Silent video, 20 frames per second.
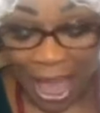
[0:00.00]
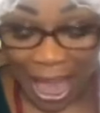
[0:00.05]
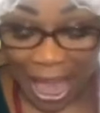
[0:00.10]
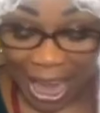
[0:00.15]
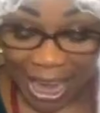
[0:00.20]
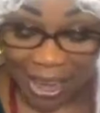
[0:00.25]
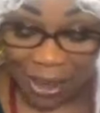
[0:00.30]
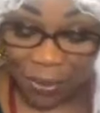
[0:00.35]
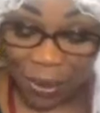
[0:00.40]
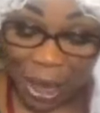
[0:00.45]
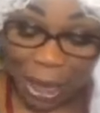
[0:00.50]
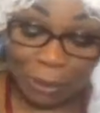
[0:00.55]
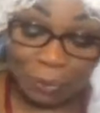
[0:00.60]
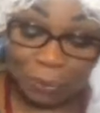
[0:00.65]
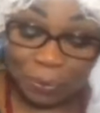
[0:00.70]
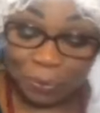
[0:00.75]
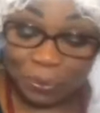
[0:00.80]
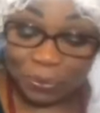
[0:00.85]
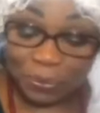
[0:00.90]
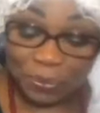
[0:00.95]

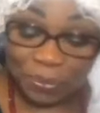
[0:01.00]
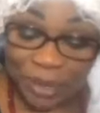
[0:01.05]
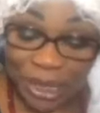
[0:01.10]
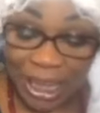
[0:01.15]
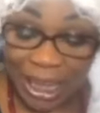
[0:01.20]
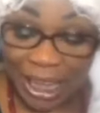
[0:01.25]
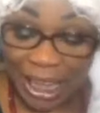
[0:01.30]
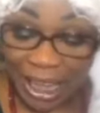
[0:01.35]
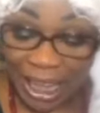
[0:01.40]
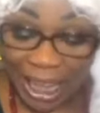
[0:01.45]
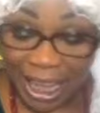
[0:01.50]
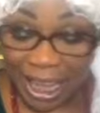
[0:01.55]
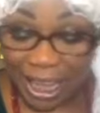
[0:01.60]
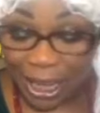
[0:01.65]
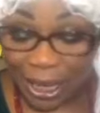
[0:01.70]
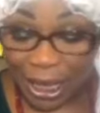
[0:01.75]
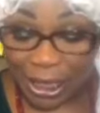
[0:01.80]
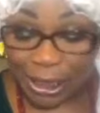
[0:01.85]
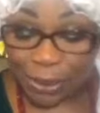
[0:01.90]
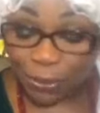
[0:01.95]
Anyway,
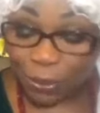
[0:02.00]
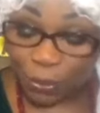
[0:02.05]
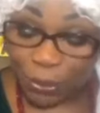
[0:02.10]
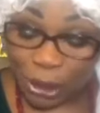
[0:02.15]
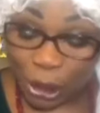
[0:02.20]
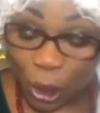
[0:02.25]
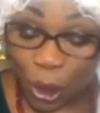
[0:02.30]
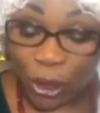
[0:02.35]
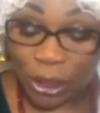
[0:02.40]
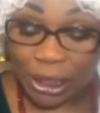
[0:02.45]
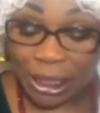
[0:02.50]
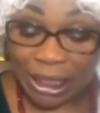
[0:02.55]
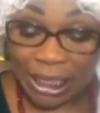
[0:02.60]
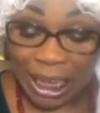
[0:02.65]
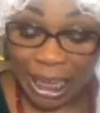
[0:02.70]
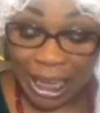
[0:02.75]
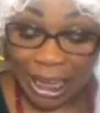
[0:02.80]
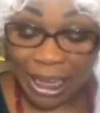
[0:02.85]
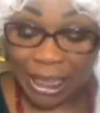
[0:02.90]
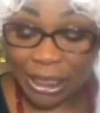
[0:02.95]
as we were told in
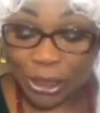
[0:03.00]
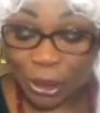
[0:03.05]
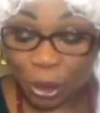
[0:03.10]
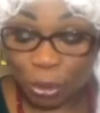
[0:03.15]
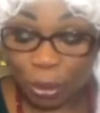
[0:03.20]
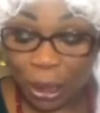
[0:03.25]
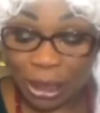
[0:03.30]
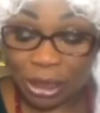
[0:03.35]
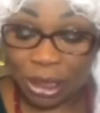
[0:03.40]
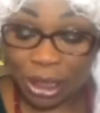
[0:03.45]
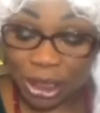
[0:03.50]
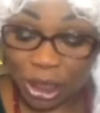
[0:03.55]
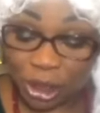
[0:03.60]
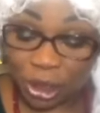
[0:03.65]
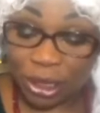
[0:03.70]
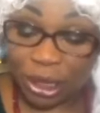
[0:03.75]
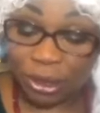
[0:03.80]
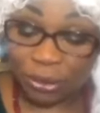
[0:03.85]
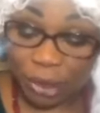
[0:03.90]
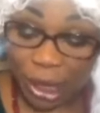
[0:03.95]
the Yoruba
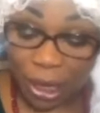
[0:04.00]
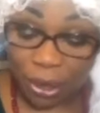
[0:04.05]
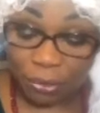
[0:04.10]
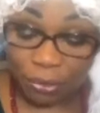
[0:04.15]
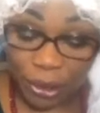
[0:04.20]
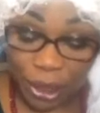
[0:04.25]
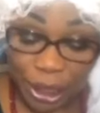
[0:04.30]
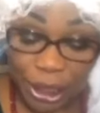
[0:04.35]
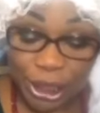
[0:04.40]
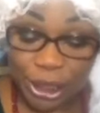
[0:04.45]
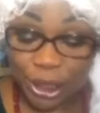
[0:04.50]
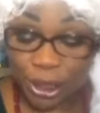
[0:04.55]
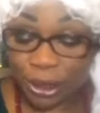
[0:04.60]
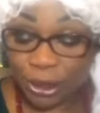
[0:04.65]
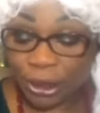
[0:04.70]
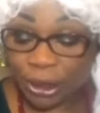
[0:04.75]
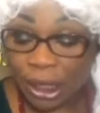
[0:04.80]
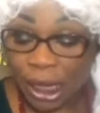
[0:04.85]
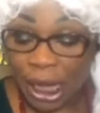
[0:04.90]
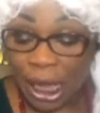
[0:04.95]
traditional
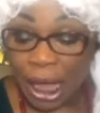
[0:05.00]
religion,